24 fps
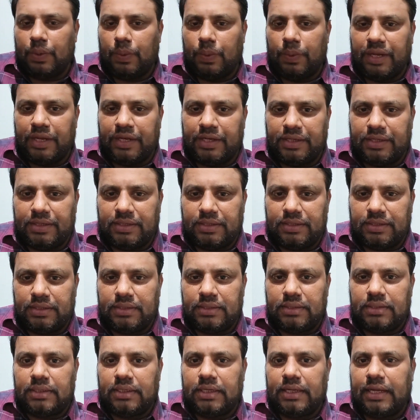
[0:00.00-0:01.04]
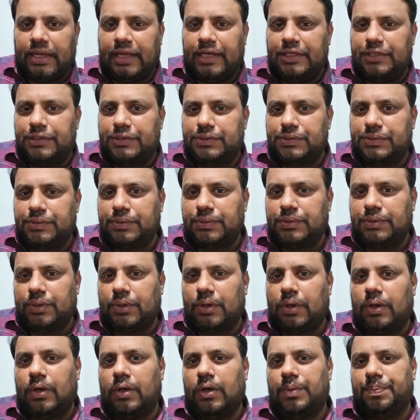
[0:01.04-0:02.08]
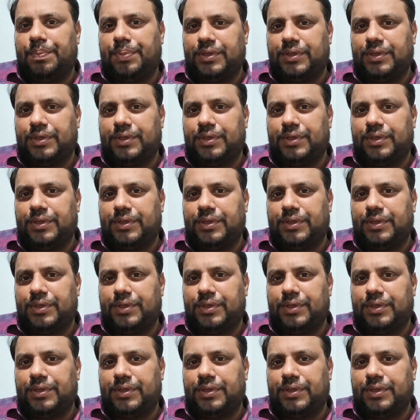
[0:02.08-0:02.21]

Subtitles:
When any suit or